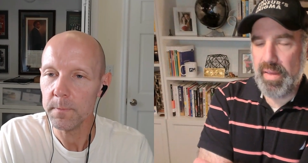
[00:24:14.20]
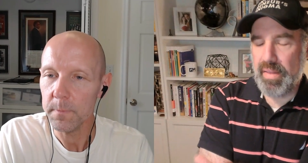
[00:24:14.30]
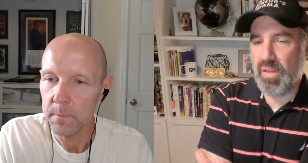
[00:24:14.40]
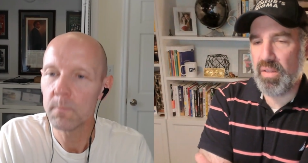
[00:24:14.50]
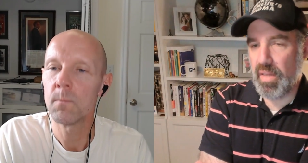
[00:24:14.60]

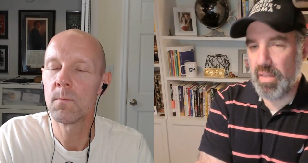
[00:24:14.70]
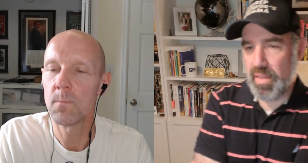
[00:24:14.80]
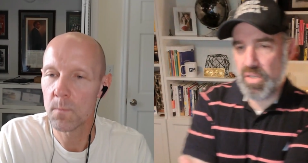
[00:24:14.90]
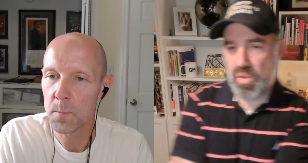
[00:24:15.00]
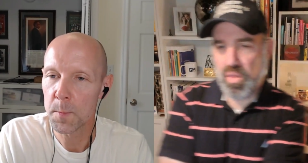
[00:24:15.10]
Speaker 1: It's on like
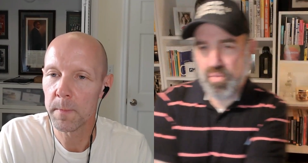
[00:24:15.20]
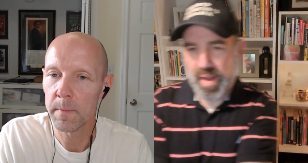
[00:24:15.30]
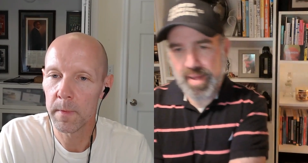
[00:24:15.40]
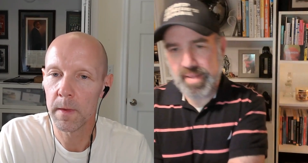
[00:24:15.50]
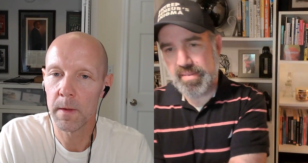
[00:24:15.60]
digital
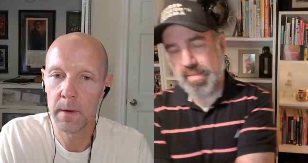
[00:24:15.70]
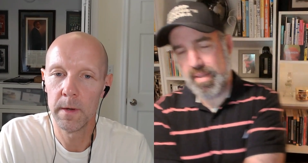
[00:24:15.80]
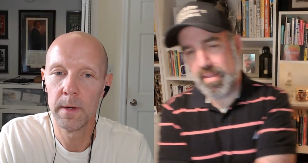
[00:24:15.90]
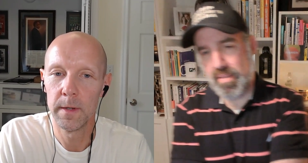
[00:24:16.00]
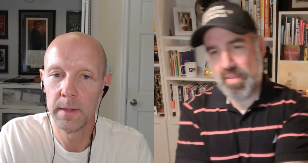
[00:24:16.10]
threats
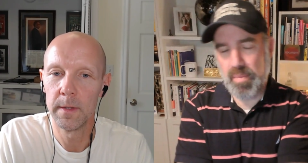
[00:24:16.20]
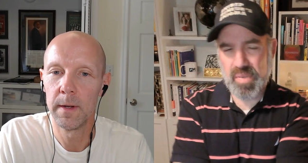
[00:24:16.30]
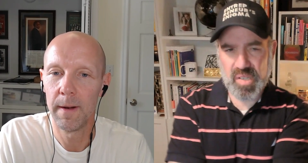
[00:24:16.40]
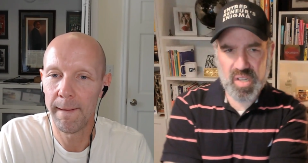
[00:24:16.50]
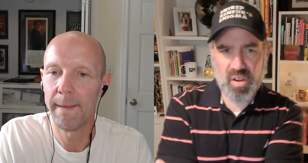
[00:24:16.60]
and
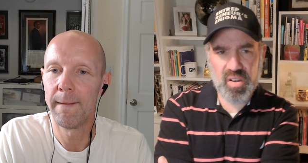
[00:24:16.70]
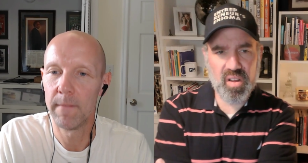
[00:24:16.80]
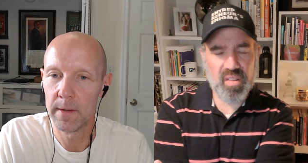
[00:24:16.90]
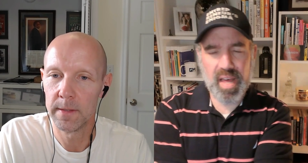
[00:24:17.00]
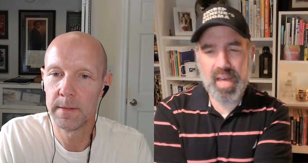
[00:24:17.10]
cybersecurity and
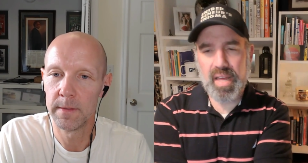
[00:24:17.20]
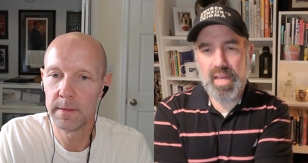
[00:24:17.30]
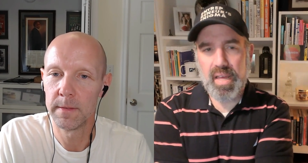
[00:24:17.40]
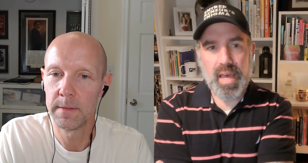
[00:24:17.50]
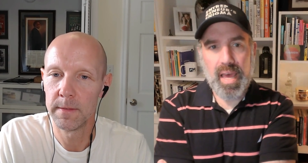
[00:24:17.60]
all that
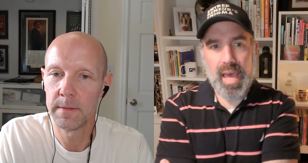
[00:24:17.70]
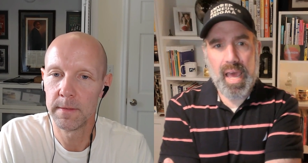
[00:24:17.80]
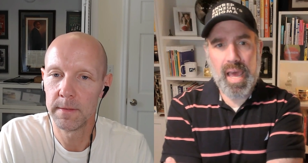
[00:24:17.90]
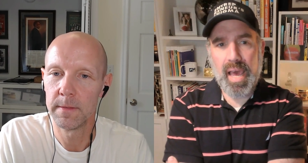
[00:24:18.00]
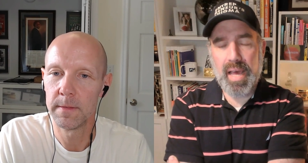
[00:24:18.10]

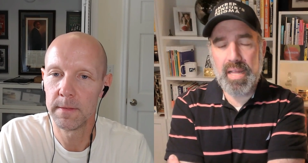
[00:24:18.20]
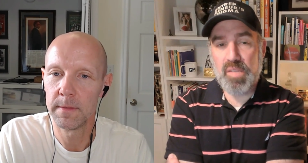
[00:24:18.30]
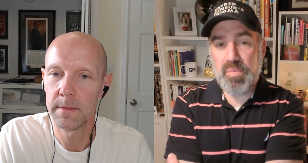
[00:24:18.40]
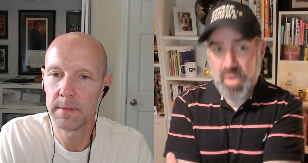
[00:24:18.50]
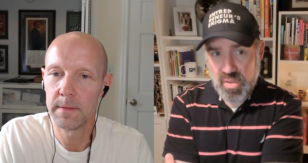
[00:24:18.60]
and
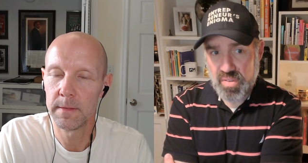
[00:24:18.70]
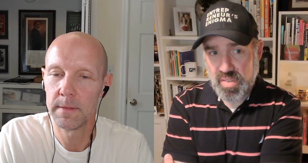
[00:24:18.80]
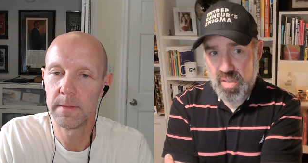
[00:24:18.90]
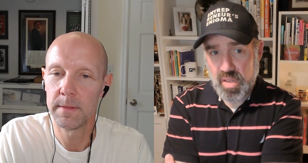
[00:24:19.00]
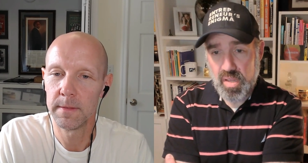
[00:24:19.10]
it's
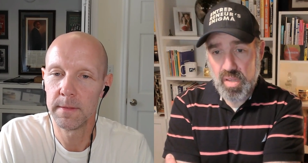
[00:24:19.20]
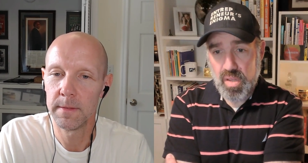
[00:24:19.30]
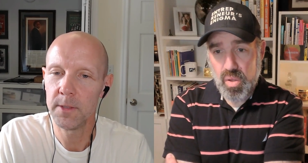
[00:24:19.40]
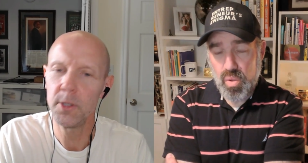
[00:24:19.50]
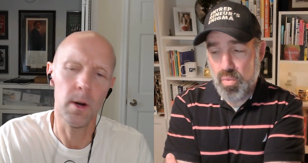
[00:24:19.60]
produced.
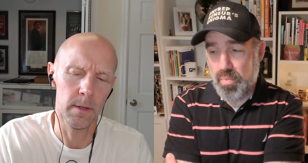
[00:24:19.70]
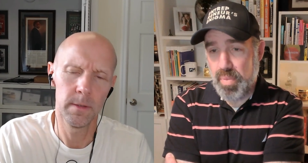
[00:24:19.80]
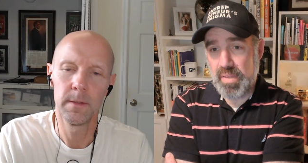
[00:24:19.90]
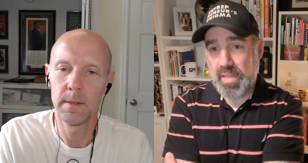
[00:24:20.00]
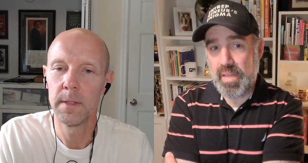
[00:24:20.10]
Sure.
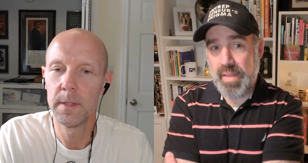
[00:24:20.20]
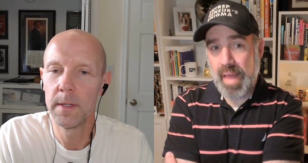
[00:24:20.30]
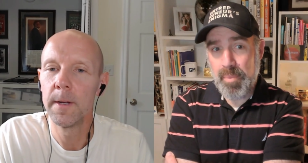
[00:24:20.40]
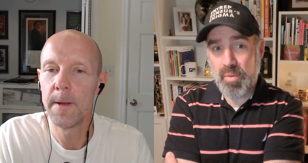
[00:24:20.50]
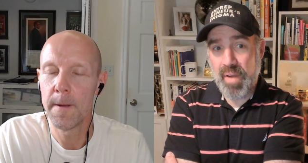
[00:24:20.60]
But the
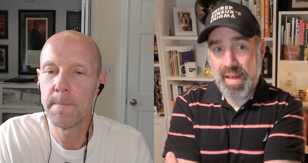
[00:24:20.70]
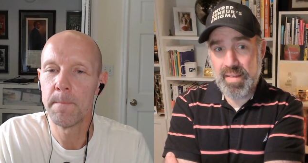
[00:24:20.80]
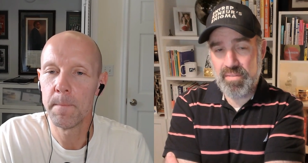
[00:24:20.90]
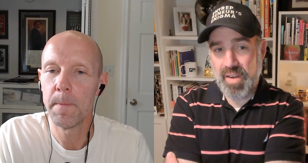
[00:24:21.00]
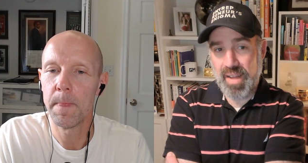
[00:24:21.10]
Temple
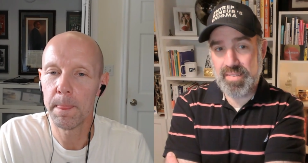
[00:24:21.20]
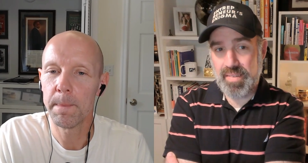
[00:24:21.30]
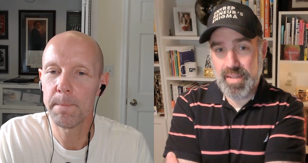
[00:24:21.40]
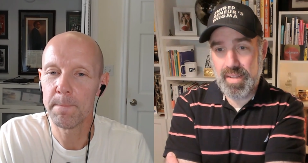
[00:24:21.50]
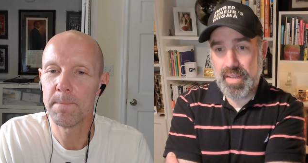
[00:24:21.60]

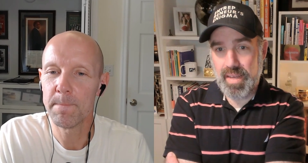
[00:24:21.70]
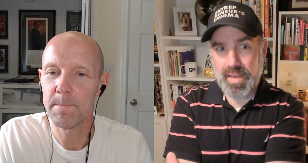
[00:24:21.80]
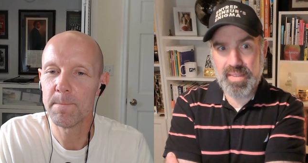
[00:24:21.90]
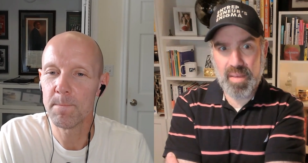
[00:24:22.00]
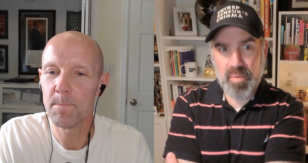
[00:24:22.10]
Raston
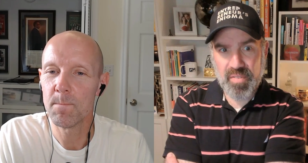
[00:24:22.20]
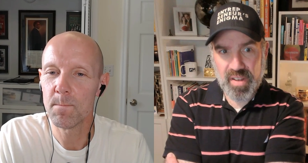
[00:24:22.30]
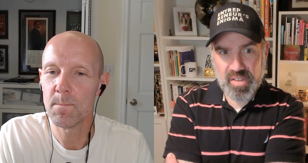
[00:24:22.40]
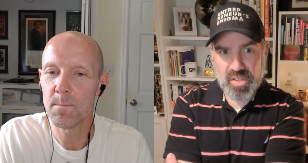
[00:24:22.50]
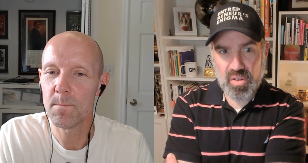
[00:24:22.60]
is a
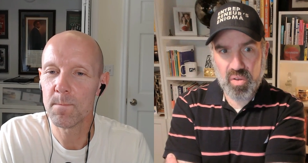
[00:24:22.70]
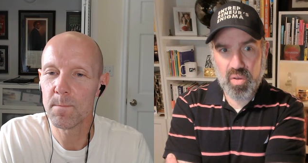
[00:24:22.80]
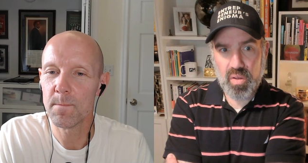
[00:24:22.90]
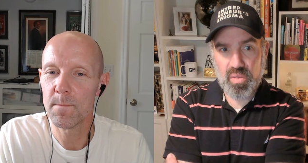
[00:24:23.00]
professional